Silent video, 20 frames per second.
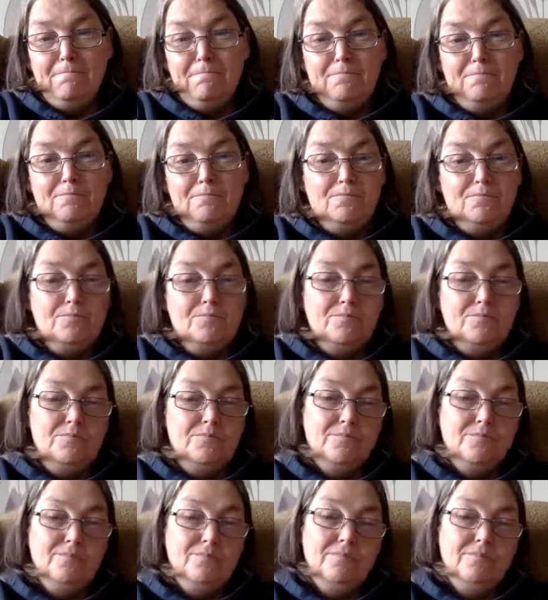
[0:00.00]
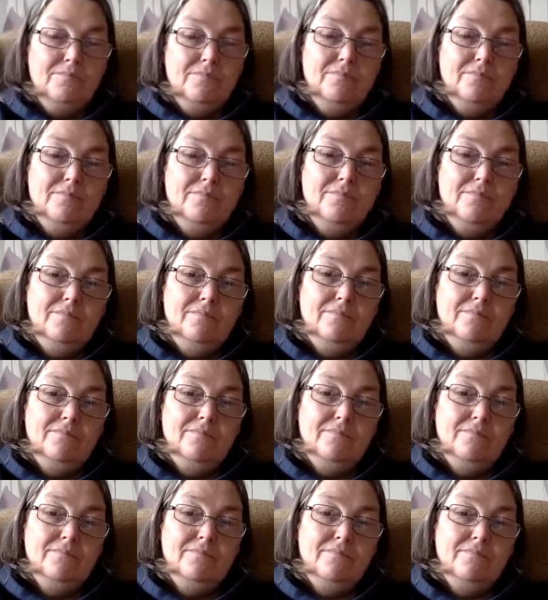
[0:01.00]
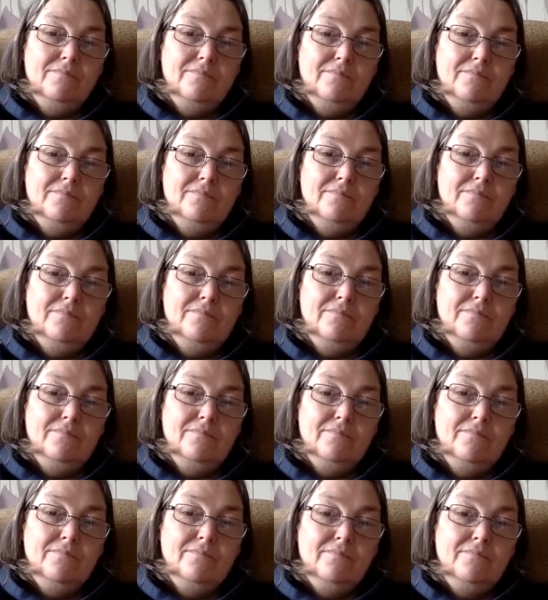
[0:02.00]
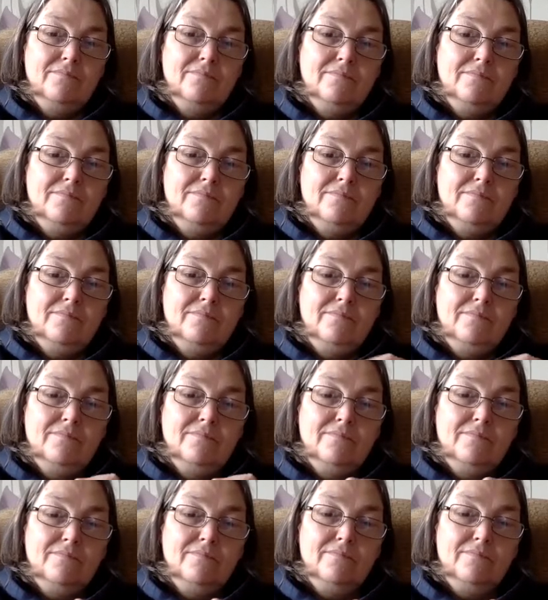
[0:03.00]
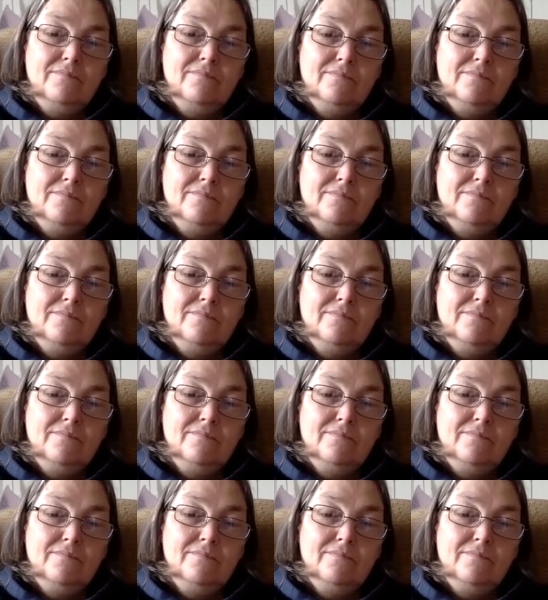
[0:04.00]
(silent)